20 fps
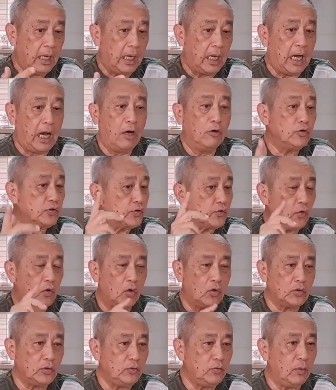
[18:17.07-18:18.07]
how
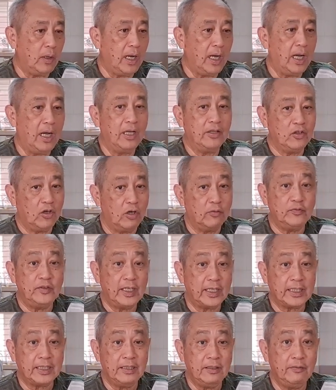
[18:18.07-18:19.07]
strong you are. The
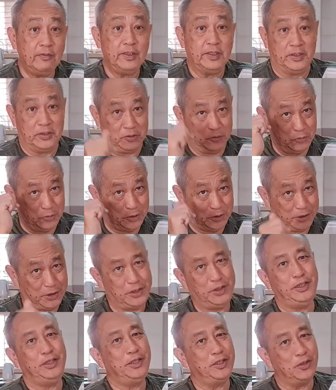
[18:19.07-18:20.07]
objective is to
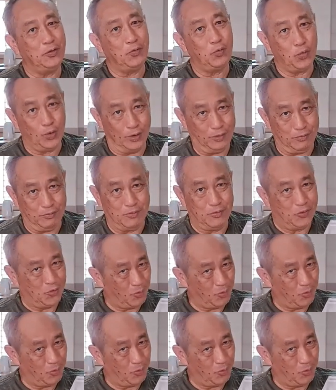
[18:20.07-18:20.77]
see the world,